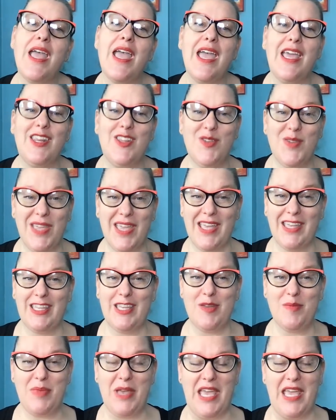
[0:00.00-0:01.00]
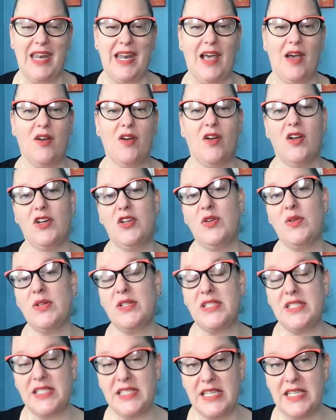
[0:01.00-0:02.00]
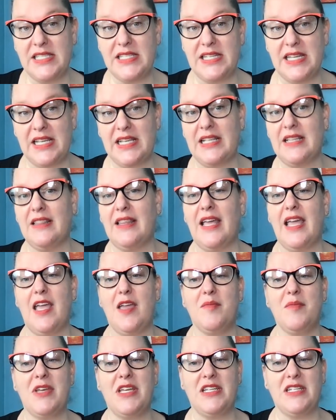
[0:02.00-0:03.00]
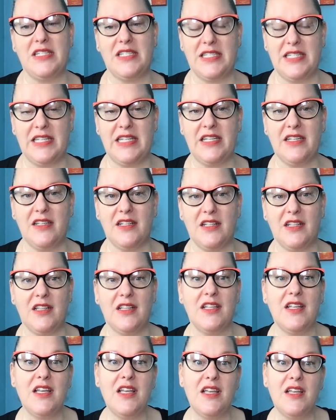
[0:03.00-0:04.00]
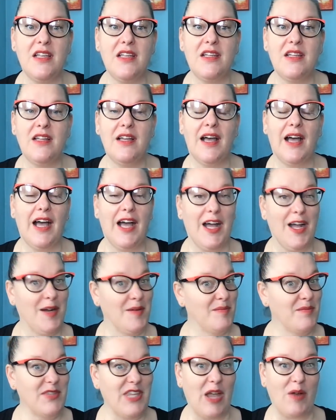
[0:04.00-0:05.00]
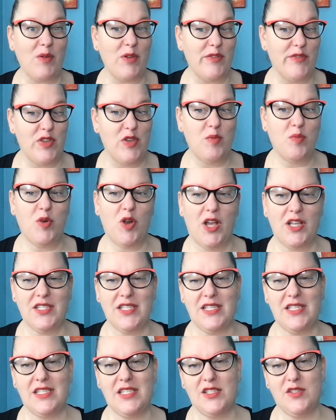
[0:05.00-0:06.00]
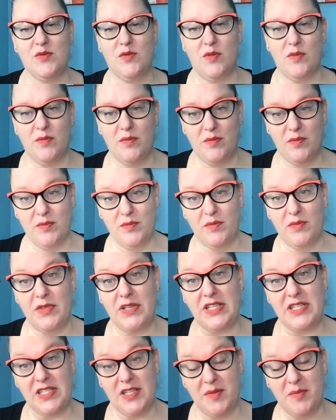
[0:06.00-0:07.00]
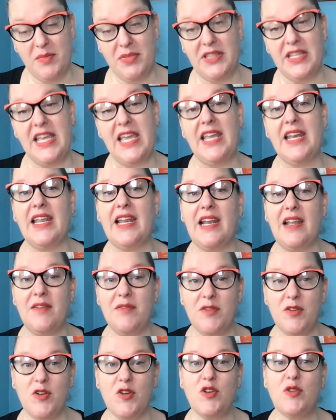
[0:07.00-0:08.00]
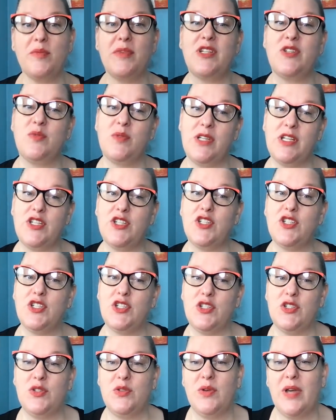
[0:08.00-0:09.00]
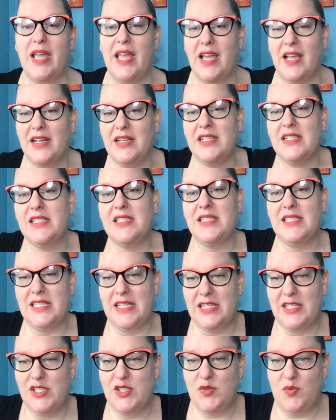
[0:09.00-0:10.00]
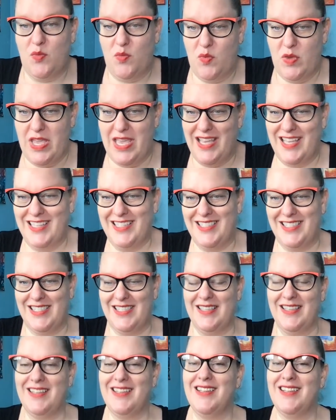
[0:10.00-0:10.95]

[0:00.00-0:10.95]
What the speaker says: and you can't get paid out on your existing claim until that review process is complete, and I've heard between 2 and 6 weeks.